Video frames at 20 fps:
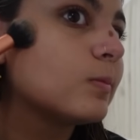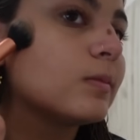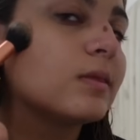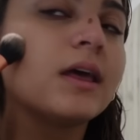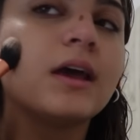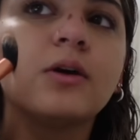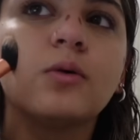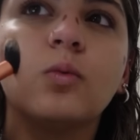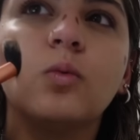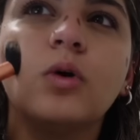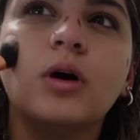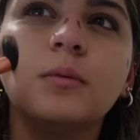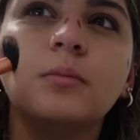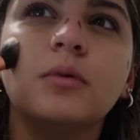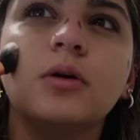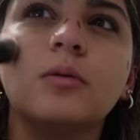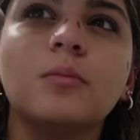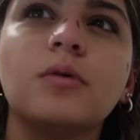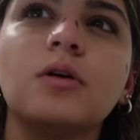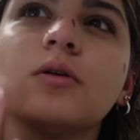like one
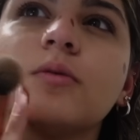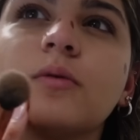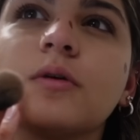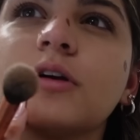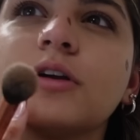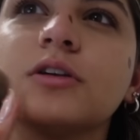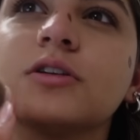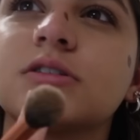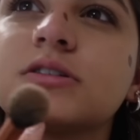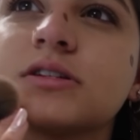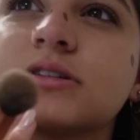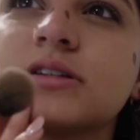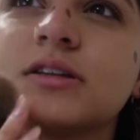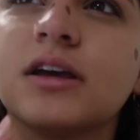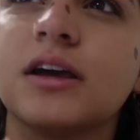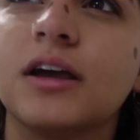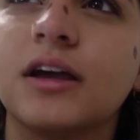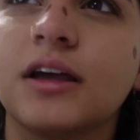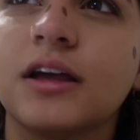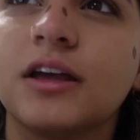moment where you're just
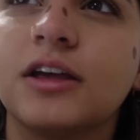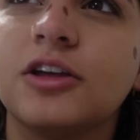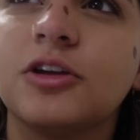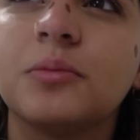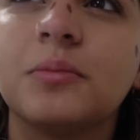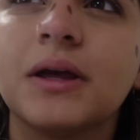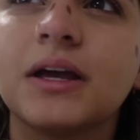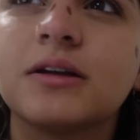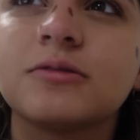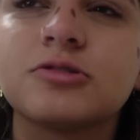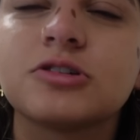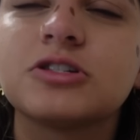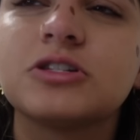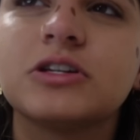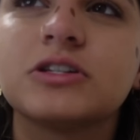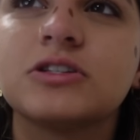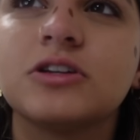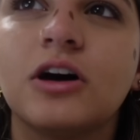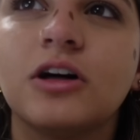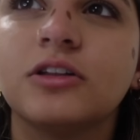like, your makeup just
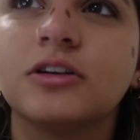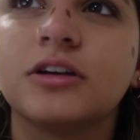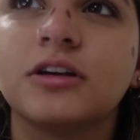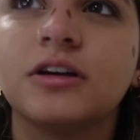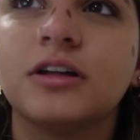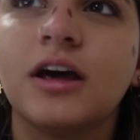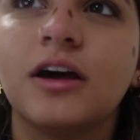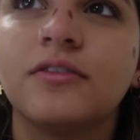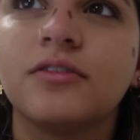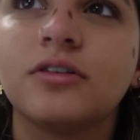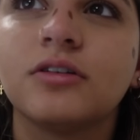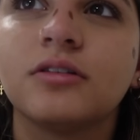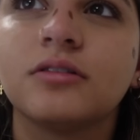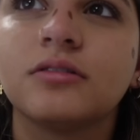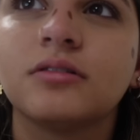does not look good ever?